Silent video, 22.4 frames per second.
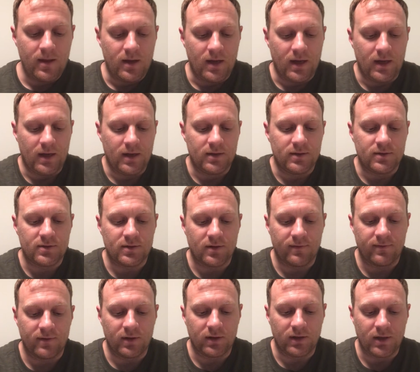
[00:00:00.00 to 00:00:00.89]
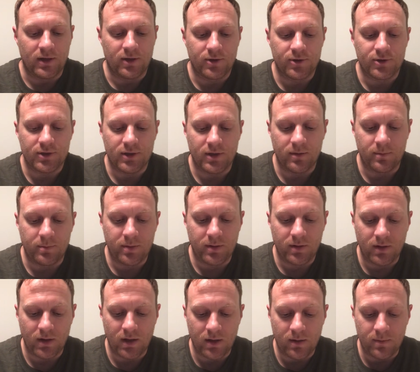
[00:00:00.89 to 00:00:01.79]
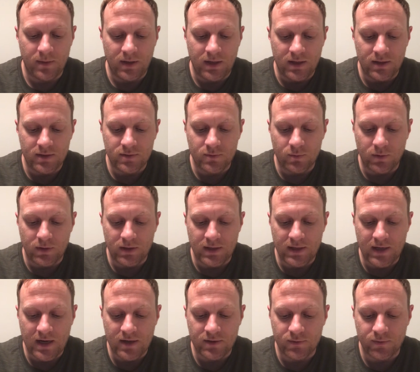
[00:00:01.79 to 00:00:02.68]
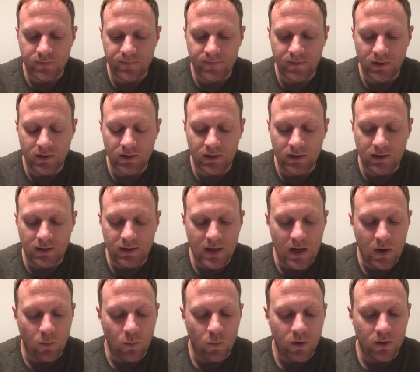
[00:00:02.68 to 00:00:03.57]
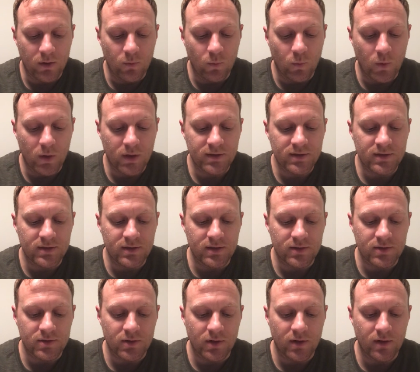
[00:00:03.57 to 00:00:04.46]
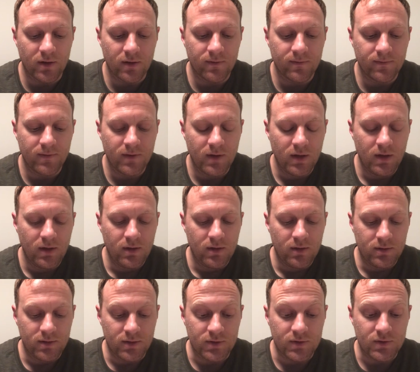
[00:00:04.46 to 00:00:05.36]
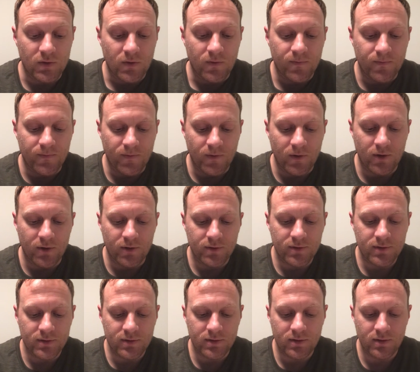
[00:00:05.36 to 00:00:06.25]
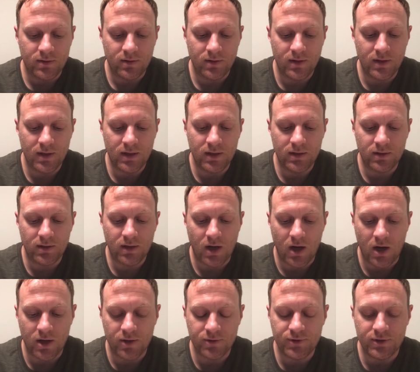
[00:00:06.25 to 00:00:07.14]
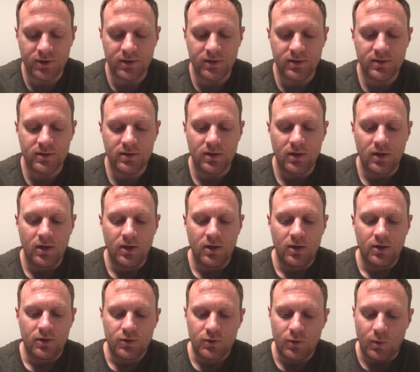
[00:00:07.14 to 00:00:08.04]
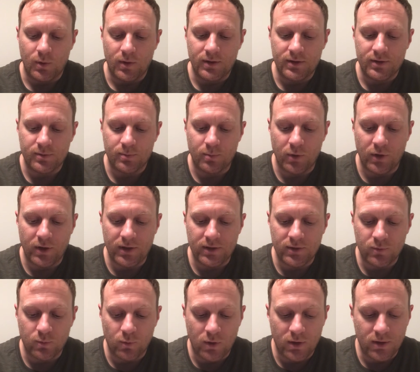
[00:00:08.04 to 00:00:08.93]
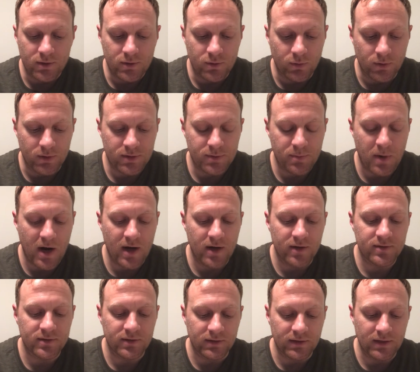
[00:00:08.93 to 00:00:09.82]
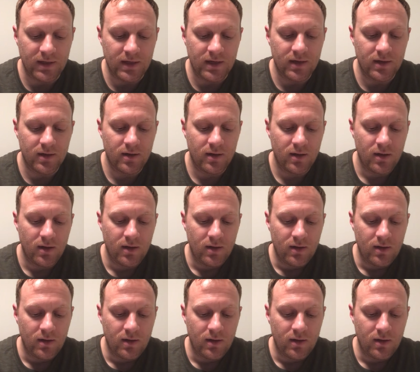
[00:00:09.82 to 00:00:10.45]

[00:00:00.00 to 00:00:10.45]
And servant leadership begins with the natural feeling that one wants to serve first, then conscious choice brings one to aspire to lead.